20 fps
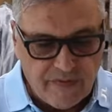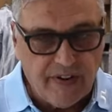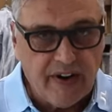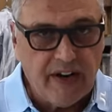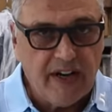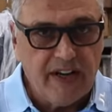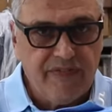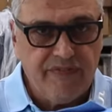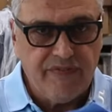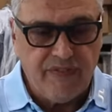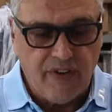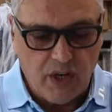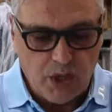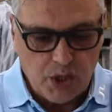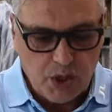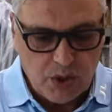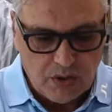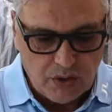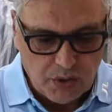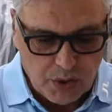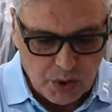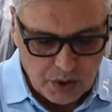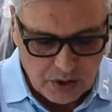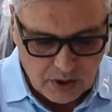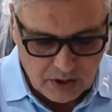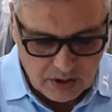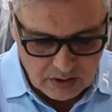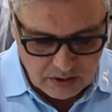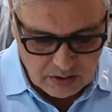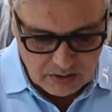very functional
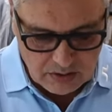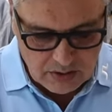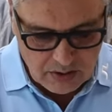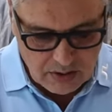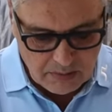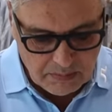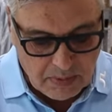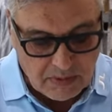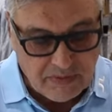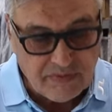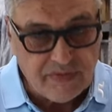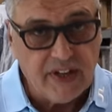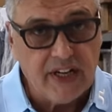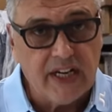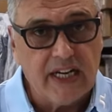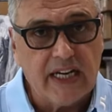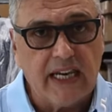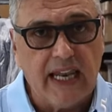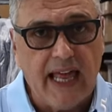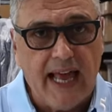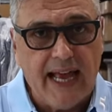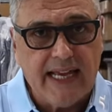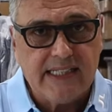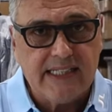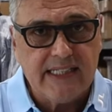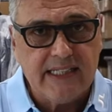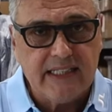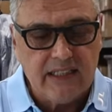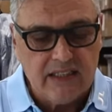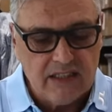shirt, but very
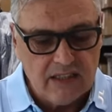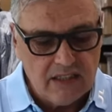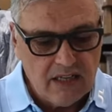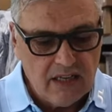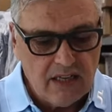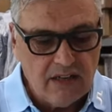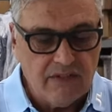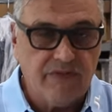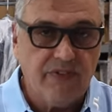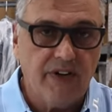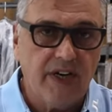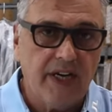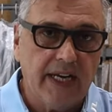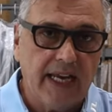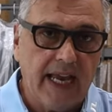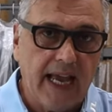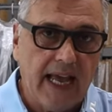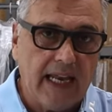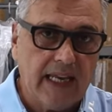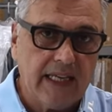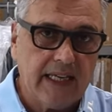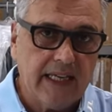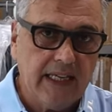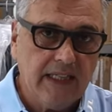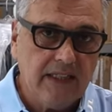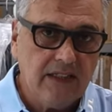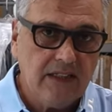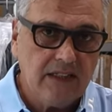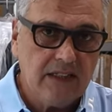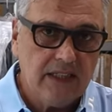classic, very
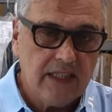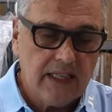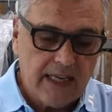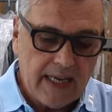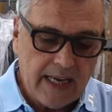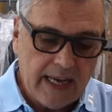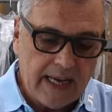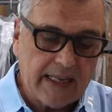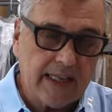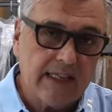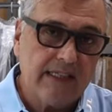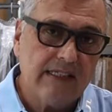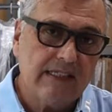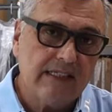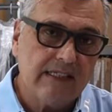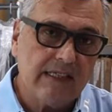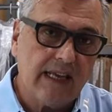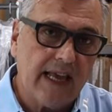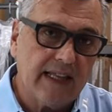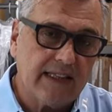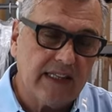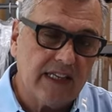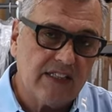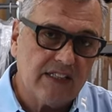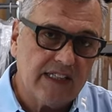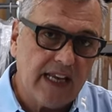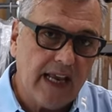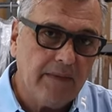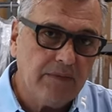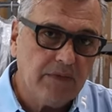elegant, and this, at the
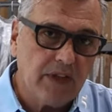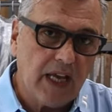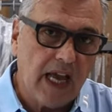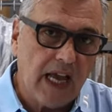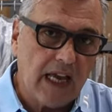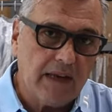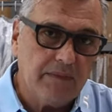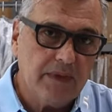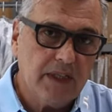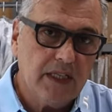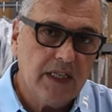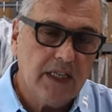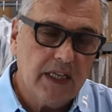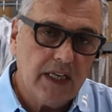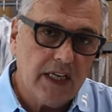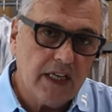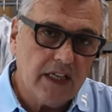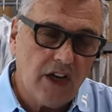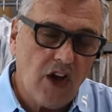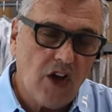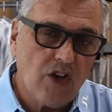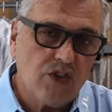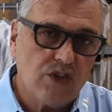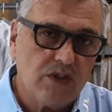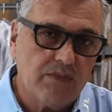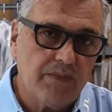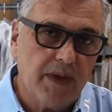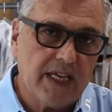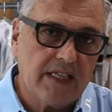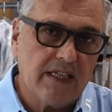same time, it
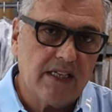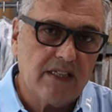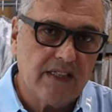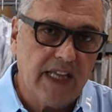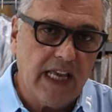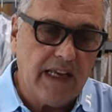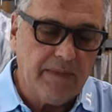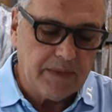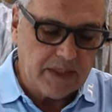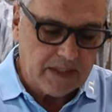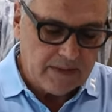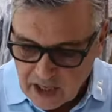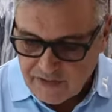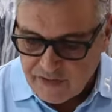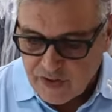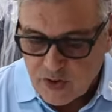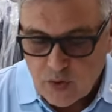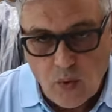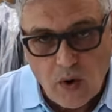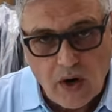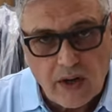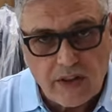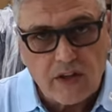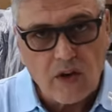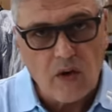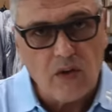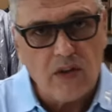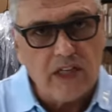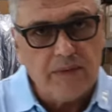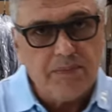also makes a statement. If you wanted to
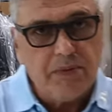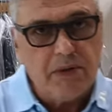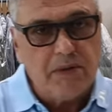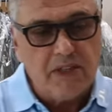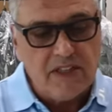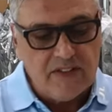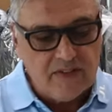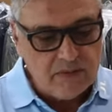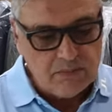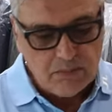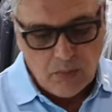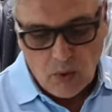go a little bit even